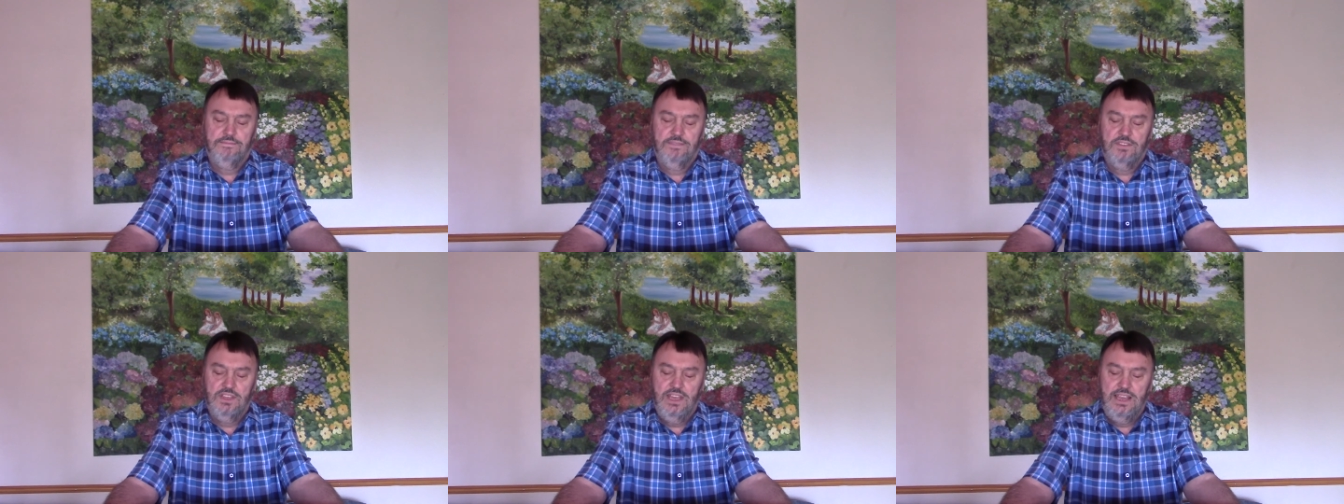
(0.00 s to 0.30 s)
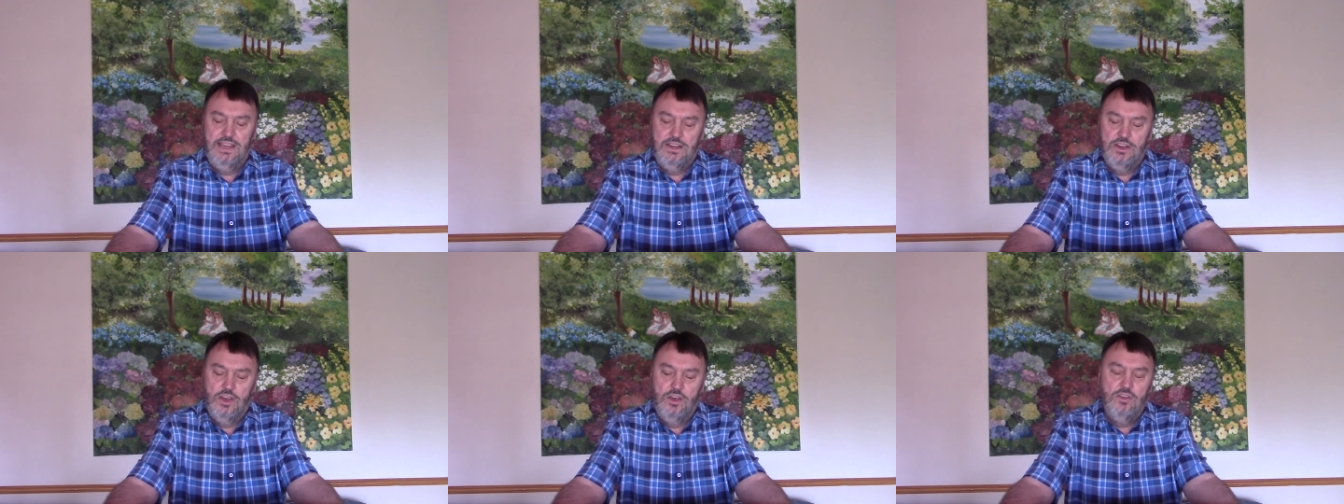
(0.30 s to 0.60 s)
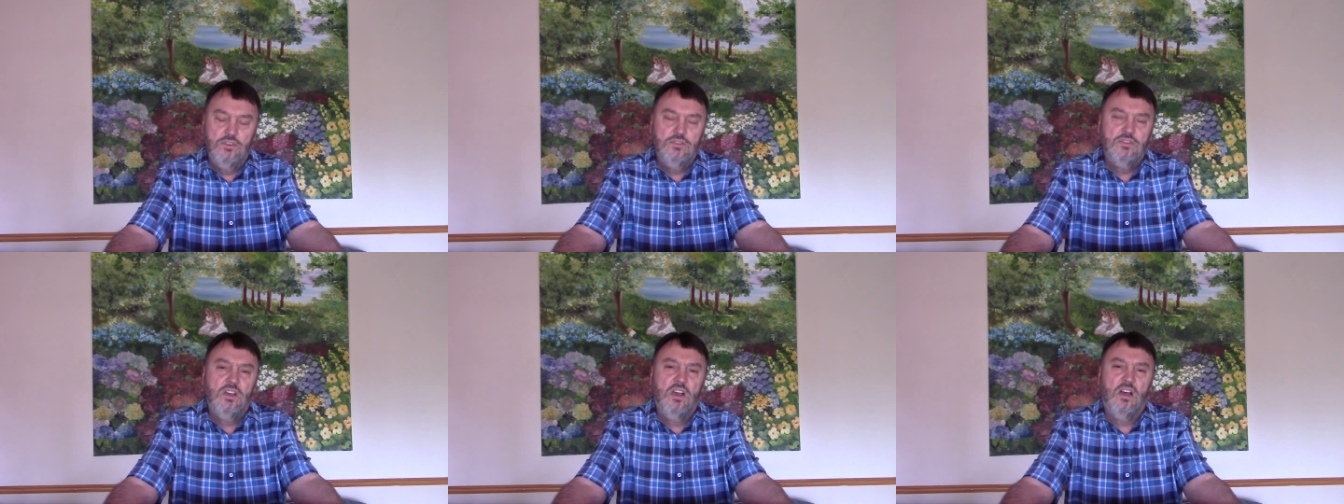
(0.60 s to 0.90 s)
They
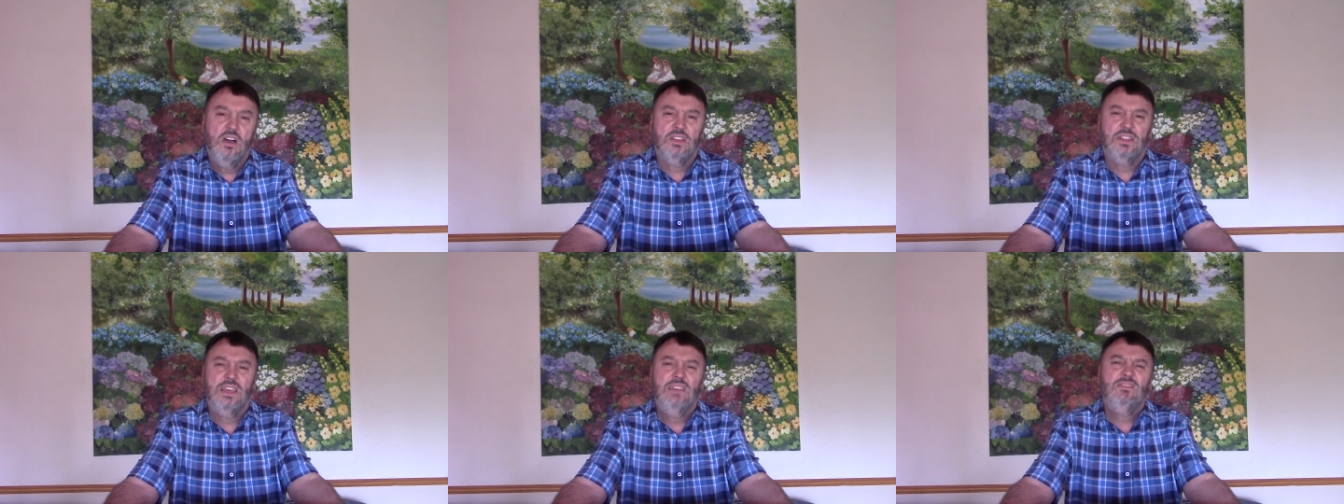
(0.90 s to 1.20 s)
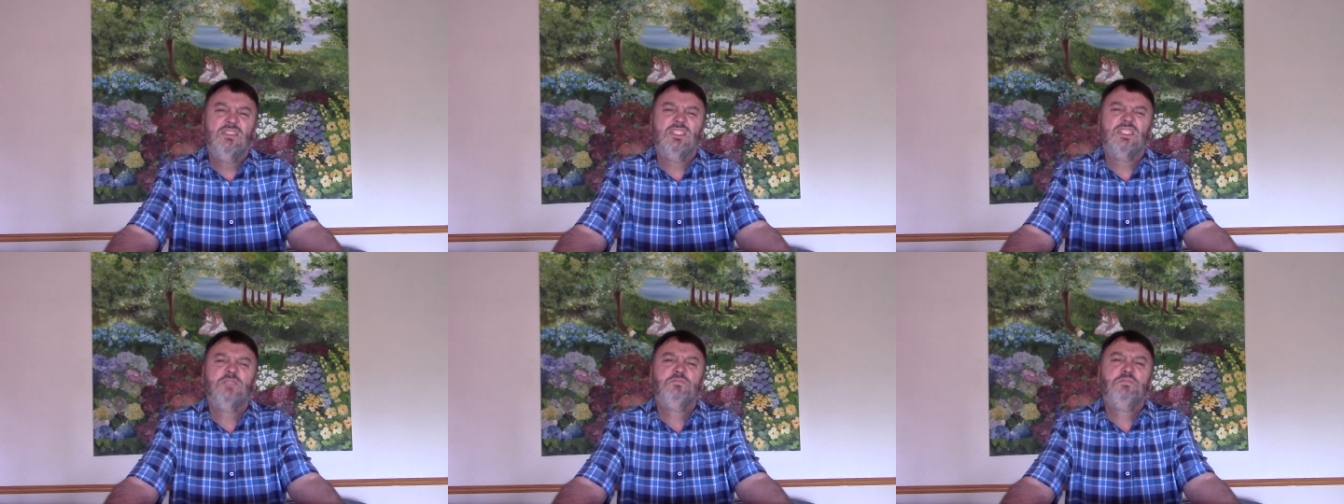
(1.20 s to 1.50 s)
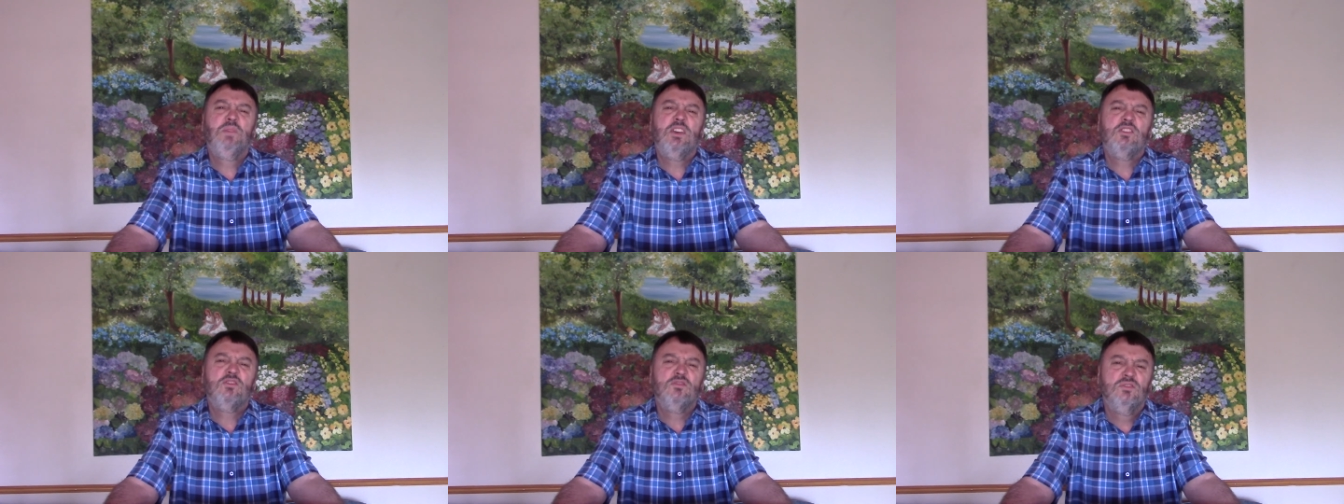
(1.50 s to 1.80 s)
know God. They've got
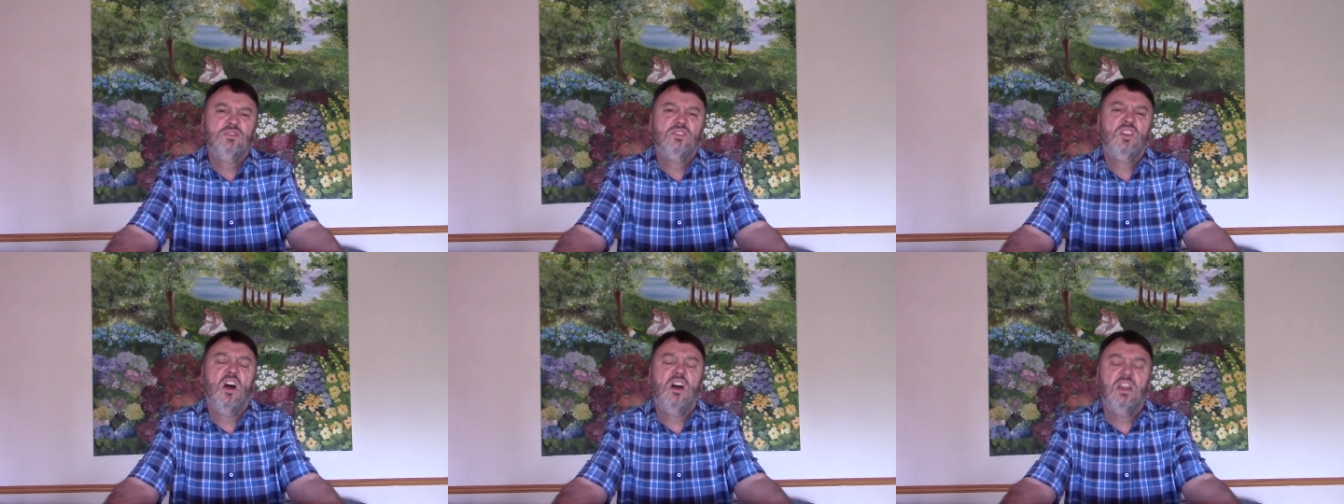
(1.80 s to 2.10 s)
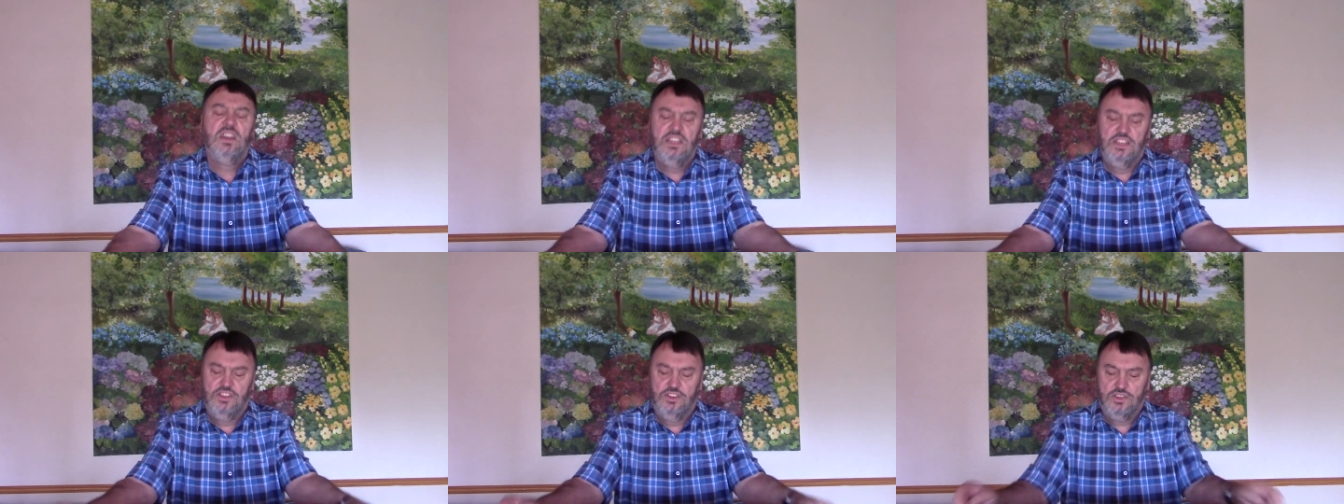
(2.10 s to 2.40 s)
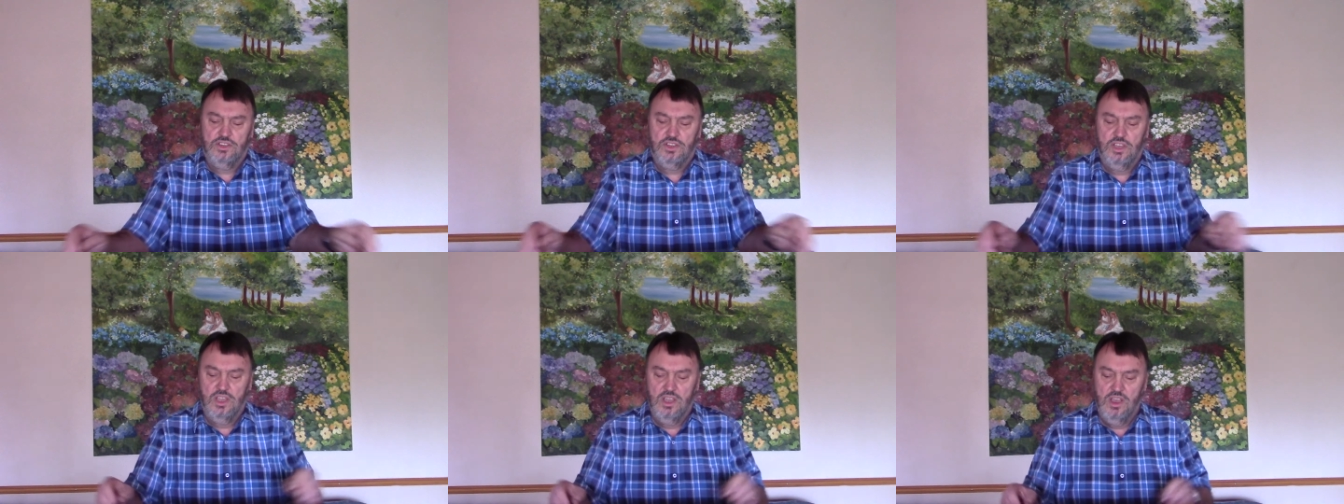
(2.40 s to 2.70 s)
special
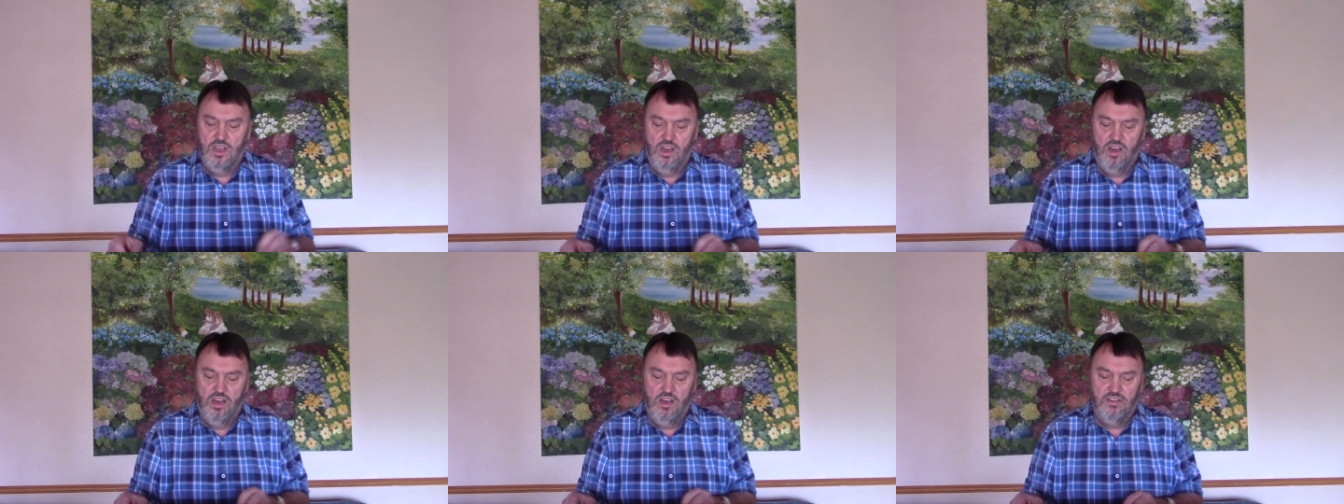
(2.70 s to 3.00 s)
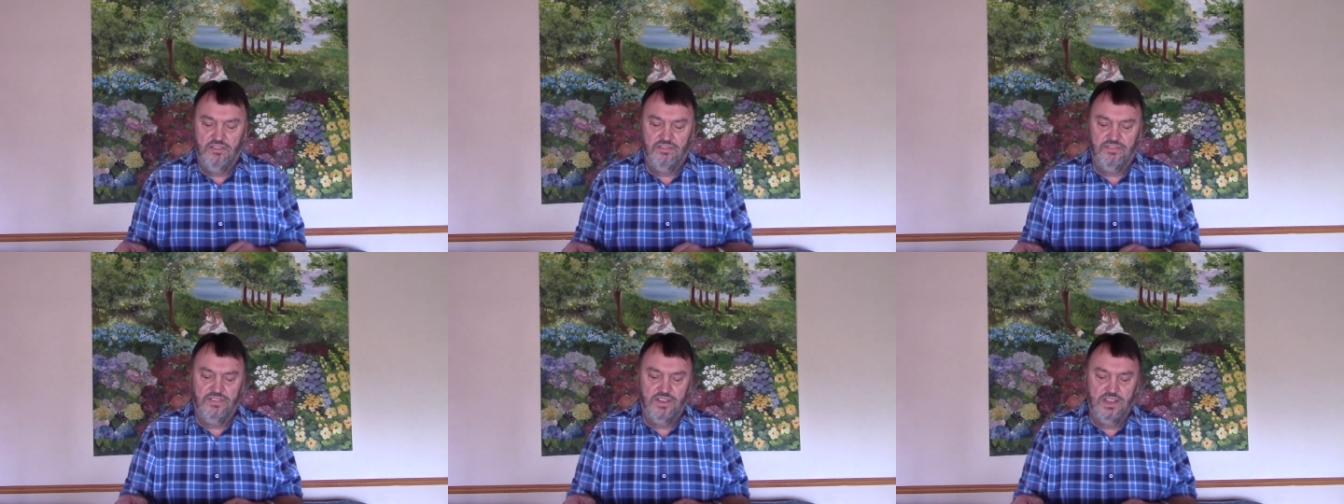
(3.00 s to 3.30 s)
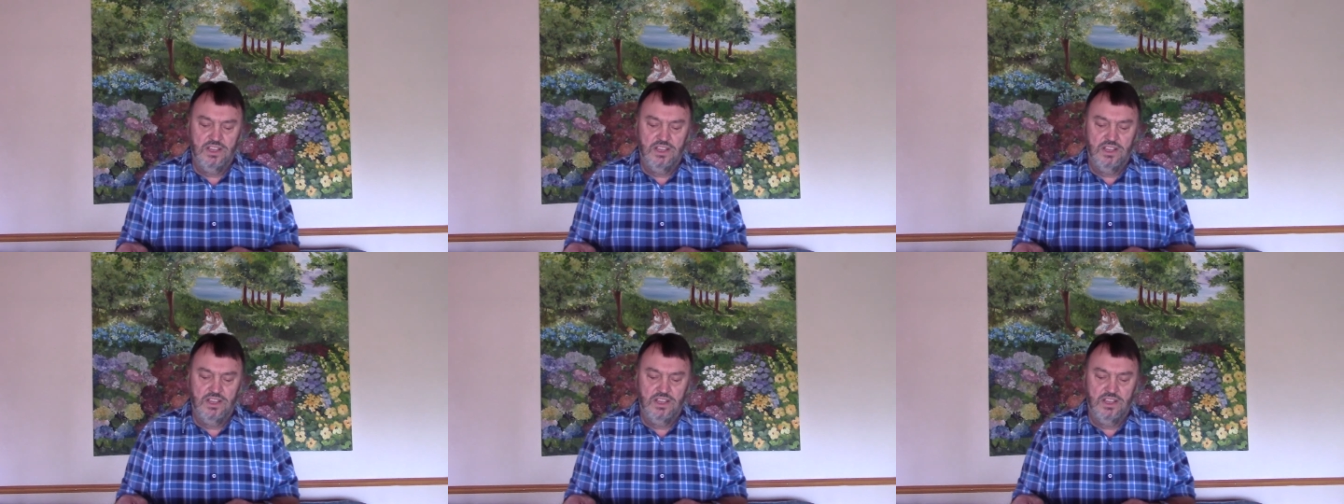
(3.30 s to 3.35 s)
knowledge of